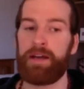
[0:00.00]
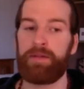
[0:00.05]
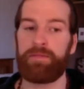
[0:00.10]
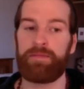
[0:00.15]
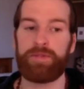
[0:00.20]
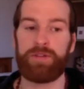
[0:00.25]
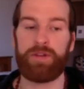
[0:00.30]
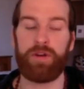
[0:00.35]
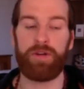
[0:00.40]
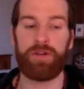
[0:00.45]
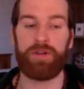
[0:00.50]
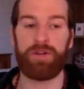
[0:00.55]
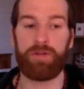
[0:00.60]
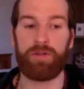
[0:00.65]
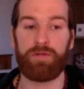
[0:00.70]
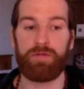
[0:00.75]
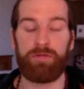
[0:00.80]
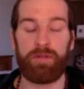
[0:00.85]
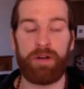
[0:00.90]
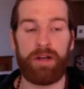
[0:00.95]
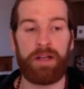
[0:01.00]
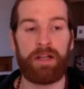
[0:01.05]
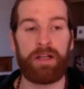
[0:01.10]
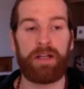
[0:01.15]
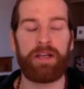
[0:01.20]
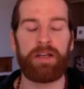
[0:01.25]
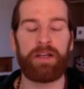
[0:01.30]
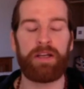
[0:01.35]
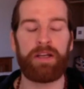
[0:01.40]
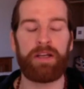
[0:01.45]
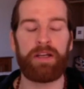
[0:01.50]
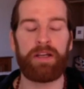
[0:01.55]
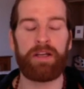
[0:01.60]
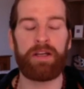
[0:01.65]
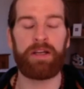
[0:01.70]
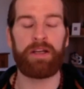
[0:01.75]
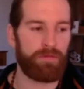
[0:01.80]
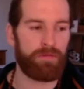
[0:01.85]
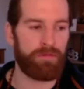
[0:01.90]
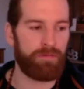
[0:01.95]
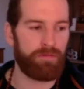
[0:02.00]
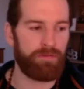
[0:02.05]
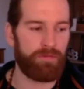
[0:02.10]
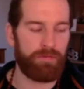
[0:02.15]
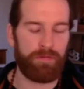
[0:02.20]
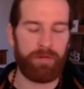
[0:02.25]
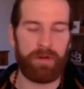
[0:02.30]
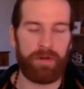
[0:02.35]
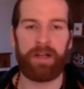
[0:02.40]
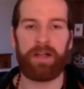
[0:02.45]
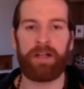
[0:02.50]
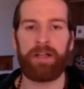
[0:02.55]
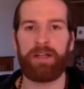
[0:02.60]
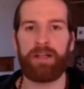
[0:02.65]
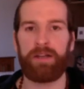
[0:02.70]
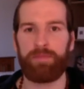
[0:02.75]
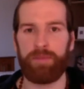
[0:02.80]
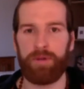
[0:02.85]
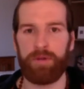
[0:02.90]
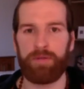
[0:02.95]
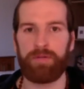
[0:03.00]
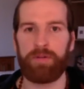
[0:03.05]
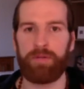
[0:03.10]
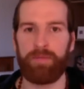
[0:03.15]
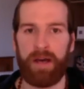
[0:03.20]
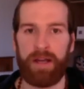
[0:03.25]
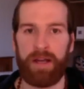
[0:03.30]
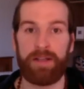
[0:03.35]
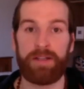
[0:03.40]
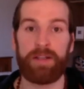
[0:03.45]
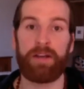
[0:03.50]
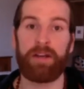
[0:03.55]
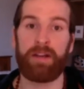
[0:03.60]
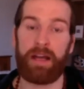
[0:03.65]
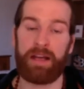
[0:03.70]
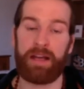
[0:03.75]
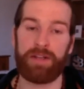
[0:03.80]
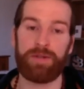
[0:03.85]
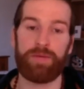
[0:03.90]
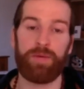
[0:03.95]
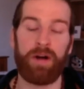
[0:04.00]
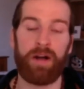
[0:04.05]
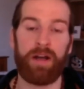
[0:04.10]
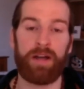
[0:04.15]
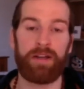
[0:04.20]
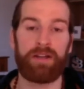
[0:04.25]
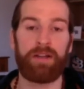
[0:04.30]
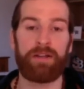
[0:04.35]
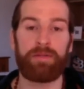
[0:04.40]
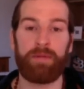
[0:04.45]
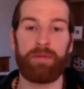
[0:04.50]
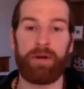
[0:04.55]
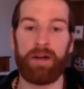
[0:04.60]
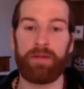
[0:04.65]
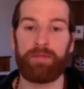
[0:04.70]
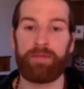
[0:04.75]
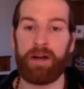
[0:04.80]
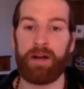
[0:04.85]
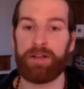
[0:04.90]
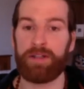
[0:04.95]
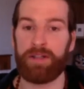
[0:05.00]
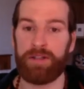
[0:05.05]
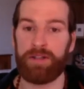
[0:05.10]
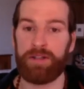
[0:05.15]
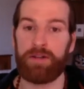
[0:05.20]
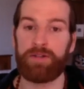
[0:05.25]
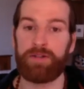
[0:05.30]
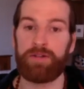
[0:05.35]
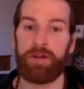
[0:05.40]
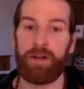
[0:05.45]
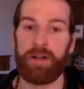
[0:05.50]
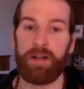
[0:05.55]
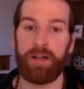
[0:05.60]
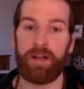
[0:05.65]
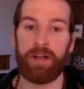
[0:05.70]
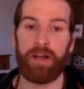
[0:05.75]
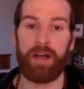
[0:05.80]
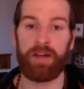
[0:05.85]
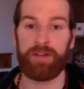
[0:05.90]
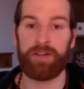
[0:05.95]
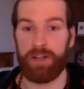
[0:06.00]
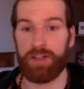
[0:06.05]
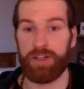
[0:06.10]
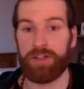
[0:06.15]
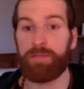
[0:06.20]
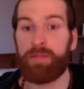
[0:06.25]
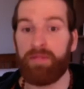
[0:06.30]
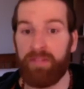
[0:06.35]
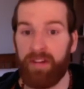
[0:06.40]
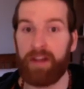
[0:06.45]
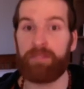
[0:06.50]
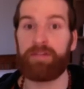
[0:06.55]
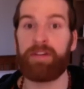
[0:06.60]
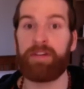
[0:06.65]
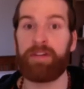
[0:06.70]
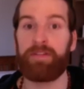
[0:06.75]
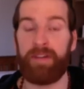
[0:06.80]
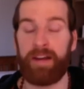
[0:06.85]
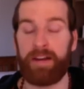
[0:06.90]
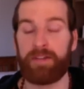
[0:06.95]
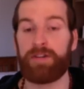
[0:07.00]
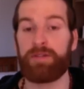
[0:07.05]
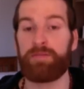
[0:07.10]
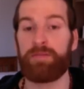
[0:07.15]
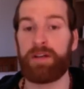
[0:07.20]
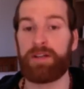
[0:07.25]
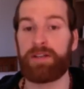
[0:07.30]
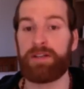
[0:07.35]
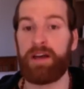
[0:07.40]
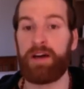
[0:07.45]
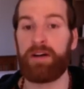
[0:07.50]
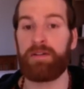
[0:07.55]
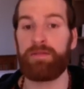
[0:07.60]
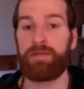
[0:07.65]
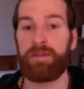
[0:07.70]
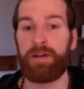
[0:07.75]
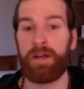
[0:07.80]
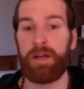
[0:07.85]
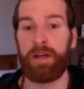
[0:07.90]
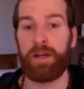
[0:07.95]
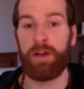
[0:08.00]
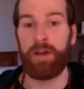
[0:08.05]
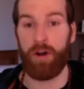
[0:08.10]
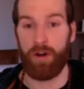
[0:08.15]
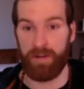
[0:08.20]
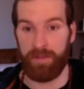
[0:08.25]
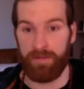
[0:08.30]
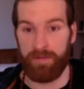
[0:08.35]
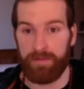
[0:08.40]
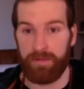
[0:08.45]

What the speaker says: So it's a really, really beautiful medicine. And that's why I did my practitioner training. It had such a profound effect on myself, on